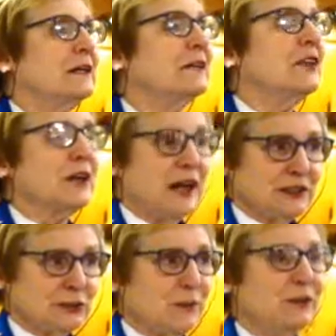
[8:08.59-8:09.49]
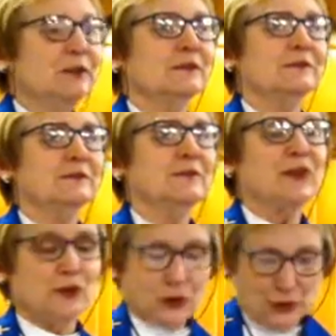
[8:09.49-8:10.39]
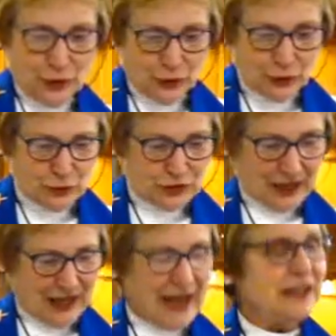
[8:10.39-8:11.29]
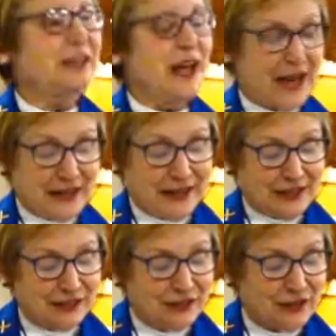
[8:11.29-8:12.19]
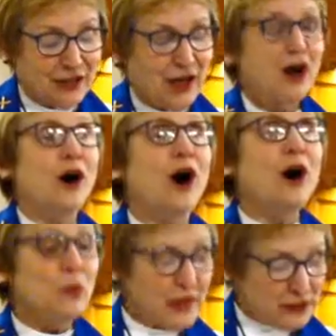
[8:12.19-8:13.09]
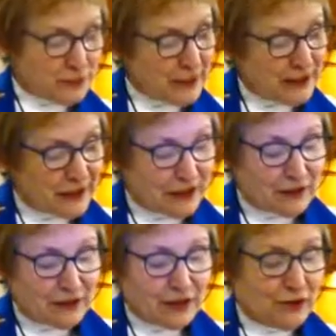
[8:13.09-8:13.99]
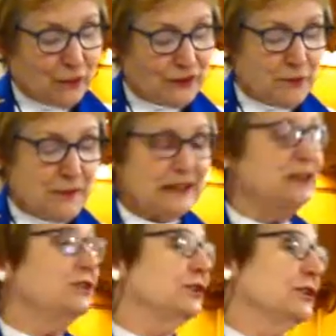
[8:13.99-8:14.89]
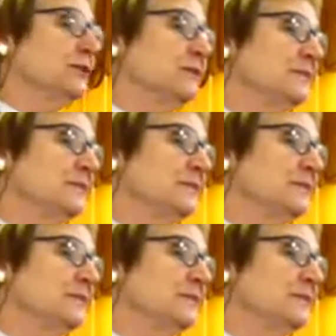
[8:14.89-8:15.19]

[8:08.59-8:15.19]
The gospel, the good news, the glad tidings always begin with a messenger.